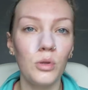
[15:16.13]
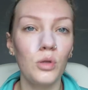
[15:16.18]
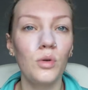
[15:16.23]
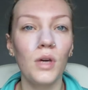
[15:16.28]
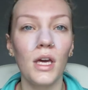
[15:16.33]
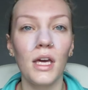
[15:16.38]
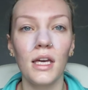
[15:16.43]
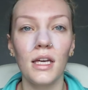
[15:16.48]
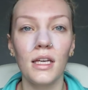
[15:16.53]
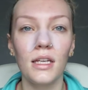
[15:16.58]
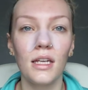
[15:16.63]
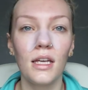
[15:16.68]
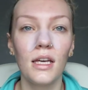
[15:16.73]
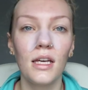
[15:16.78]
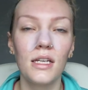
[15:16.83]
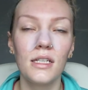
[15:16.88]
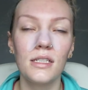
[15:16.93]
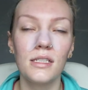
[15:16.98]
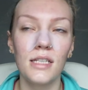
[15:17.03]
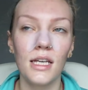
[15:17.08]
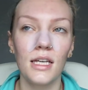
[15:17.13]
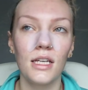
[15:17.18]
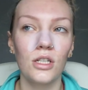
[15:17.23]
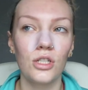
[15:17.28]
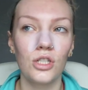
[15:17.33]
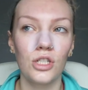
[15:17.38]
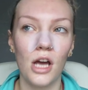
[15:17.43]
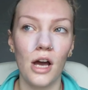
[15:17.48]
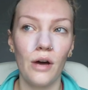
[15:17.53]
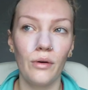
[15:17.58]
You can't take a
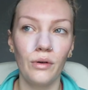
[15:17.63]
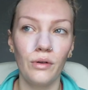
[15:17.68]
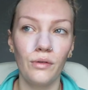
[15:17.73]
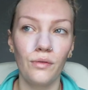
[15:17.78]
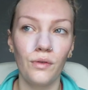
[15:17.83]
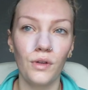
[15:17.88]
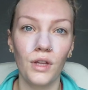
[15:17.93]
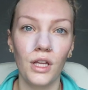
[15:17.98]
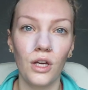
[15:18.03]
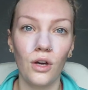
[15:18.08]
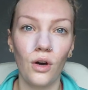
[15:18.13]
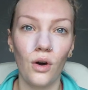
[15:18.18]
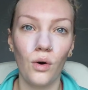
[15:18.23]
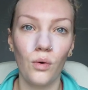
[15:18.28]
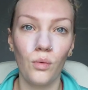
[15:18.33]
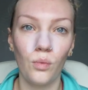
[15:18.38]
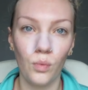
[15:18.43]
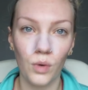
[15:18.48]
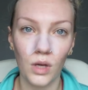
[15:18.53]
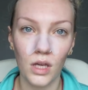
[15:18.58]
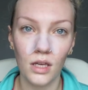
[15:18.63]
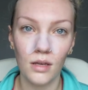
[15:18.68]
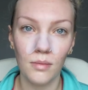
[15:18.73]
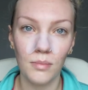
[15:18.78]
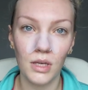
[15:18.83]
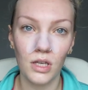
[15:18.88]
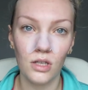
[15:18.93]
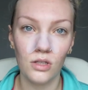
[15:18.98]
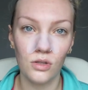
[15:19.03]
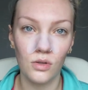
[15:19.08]
shower for like a week
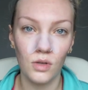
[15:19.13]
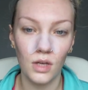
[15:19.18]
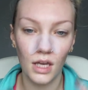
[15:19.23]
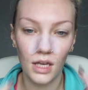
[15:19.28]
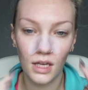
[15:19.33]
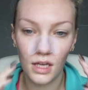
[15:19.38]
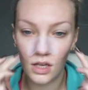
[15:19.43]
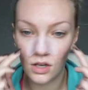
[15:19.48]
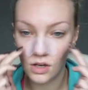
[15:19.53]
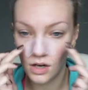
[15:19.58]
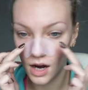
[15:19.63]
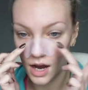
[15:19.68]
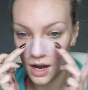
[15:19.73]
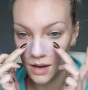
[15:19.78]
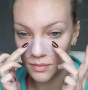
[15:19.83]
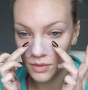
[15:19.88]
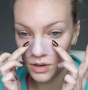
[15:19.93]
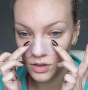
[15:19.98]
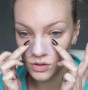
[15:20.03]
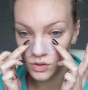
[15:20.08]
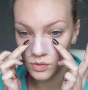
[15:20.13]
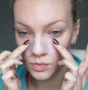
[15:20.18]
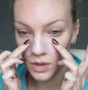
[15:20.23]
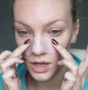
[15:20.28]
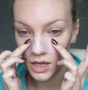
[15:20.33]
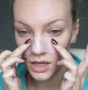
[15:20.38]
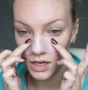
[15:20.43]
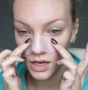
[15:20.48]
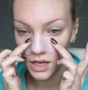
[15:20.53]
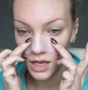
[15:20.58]
because you can't get your eyebrows
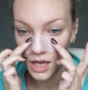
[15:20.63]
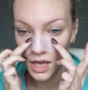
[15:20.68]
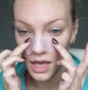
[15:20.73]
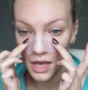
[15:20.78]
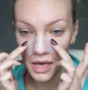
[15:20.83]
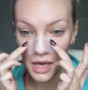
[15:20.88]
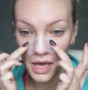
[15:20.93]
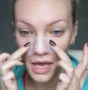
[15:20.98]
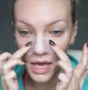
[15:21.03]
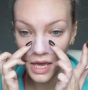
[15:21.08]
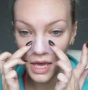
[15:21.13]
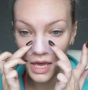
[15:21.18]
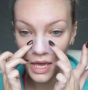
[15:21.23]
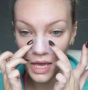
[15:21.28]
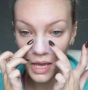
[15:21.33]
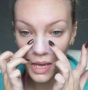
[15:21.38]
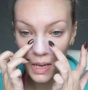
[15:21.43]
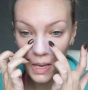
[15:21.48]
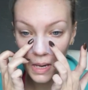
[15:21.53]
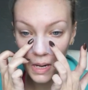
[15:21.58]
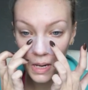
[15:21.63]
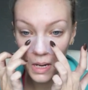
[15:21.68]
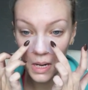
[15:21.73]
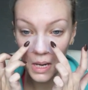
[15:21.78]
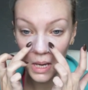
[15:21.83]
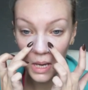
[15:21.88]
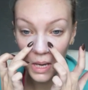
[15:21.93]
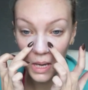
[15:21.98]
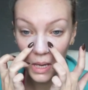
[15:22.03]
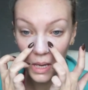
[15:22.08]
wet. And
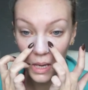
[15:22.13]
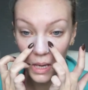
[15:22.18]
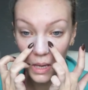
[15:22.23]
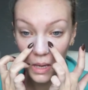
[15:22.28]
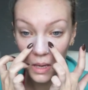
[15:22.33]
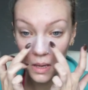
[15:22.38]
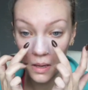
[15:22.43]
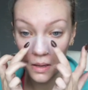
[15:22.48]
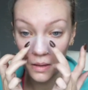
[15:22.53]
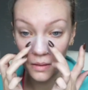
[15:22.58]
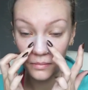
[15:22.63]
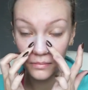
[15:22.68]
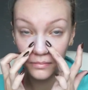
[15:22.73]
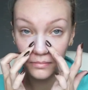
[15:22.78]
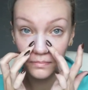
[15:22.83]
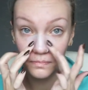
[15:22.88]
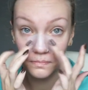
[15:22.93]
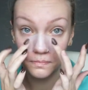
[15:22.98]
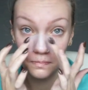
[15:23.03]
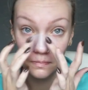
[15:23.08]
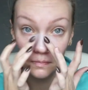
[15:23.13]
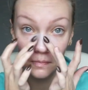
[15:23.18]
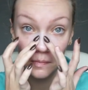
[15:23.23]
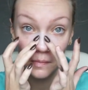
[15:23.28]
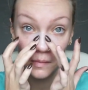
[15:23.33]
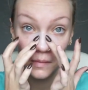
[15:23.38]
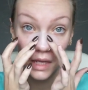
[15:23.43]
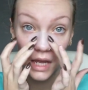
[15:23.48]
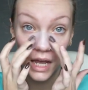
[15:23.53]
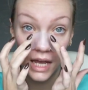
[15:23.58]
uh,
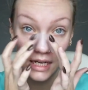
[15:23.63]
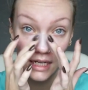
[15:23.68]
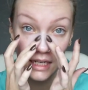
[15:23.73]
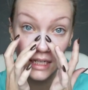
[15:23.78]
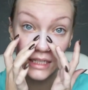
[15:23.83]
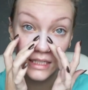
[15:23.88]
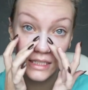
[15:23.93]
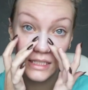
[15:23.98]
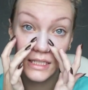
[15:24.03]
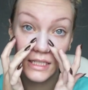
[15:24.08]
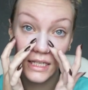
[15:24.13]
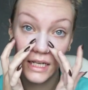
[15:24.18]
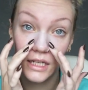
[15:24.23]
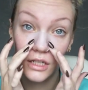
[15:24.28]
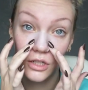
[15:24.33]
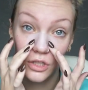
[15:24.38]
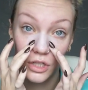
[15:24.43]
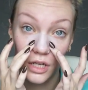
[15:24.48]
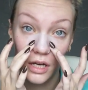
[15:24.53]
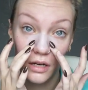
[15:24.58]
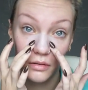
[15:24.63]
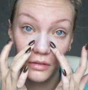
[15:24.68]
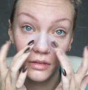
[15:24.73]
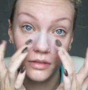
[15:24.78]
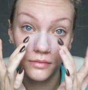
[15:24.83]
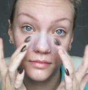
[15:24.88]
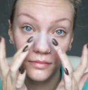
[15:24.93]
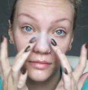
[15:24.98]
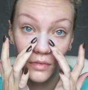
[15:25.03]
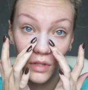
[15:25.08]
I needed to take a
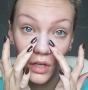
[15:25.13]
shower.